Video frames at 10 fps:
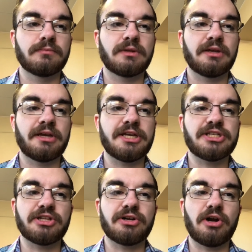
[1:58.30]
His
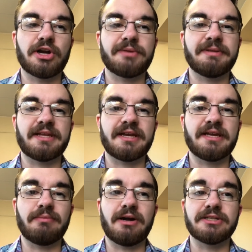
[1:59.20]
other argument that
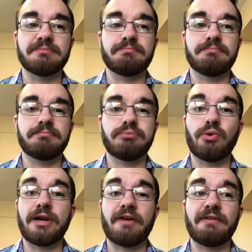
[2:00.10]
he wanted to
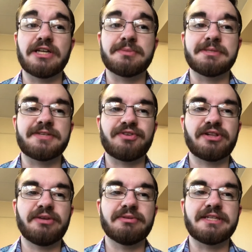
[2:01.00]
point out very
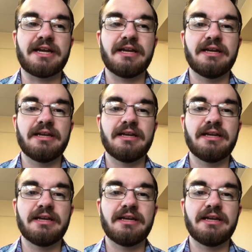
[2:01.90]
specifically was that